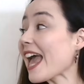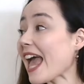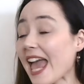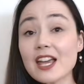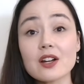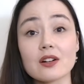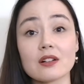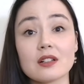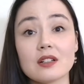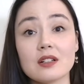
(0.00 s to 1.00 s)

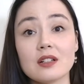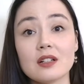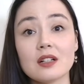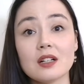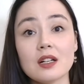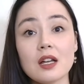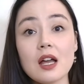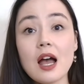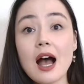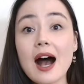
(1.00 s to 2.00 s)
anger.
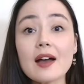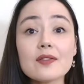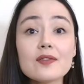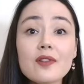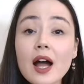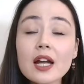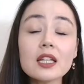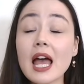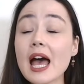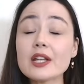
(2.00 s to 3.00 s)
I finally
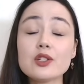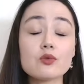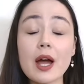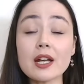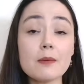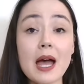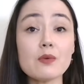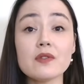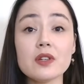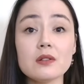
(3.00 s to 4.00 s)
had to write a bad
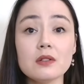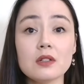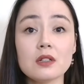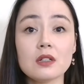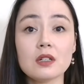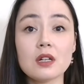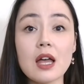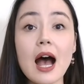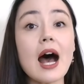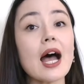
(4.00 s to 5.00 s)
review.
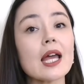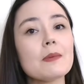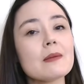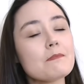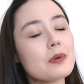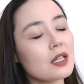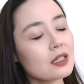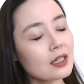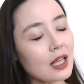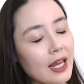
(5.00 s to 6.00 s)
I'd been
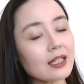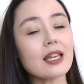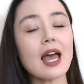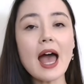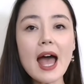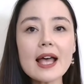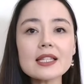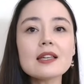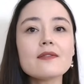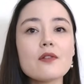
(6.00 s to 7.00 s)
politely
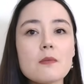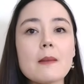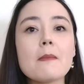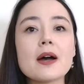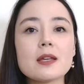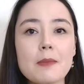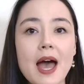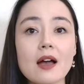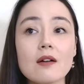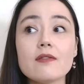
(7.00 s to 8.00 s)
asking for my money
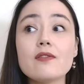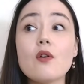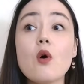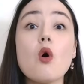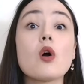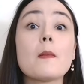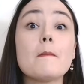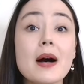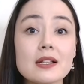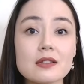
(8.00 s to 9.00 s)
back for
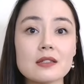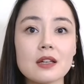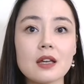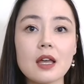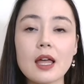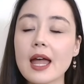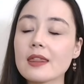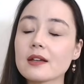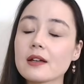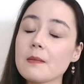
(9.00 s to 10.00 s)
months and
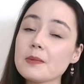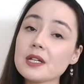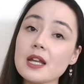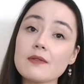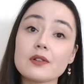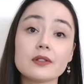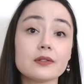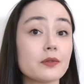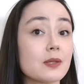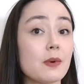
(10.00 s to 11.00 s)
the company never
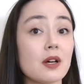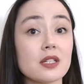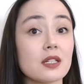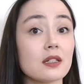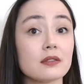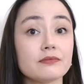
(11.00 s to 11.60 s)
responded.